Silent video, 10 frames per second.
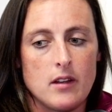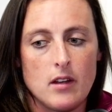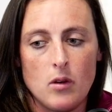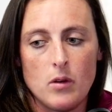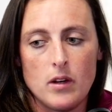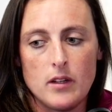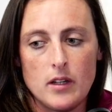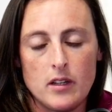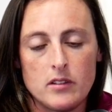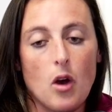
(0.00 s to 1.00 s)
you know,
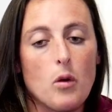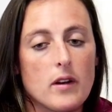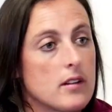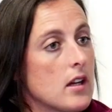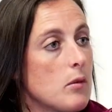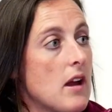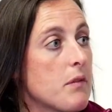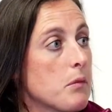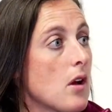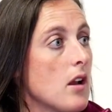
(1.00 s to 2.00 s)
I don't want to take away
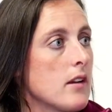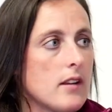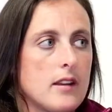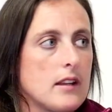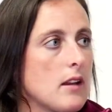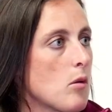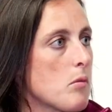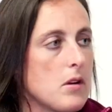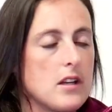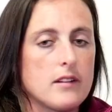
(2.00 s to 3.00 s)
from Scotland. I think they were
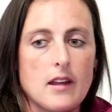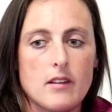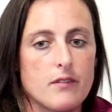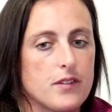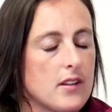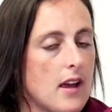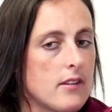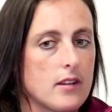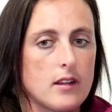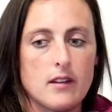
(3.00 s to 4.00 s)
brilliant. They had some
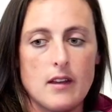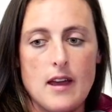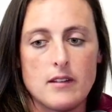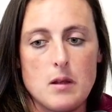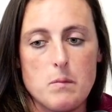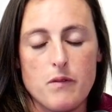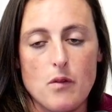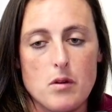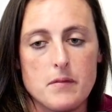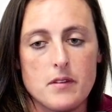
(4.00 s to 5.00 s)
fantastic uh, team
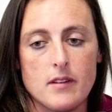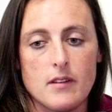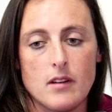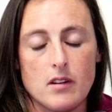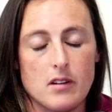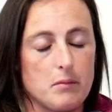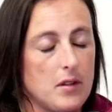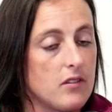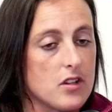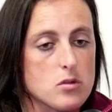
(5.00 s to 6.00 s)
performances or
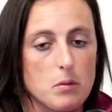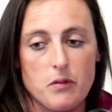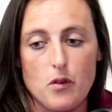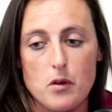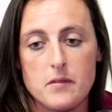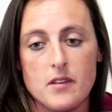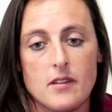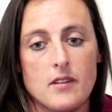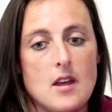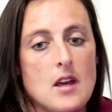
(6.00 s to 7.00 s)
individual
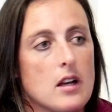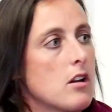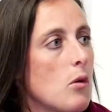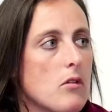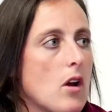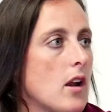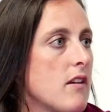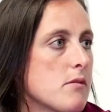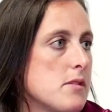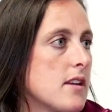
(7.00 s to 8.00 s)
performances. Chloe Raleigh
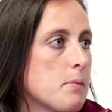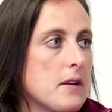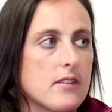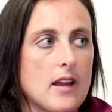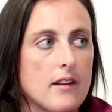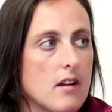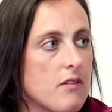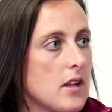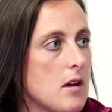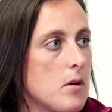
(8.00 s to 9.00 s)
for me has been a standout
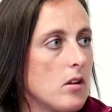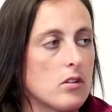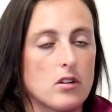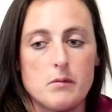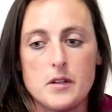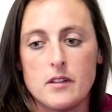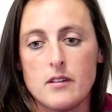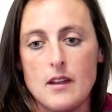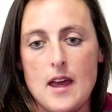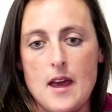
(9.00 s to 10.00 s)
for them all tournament.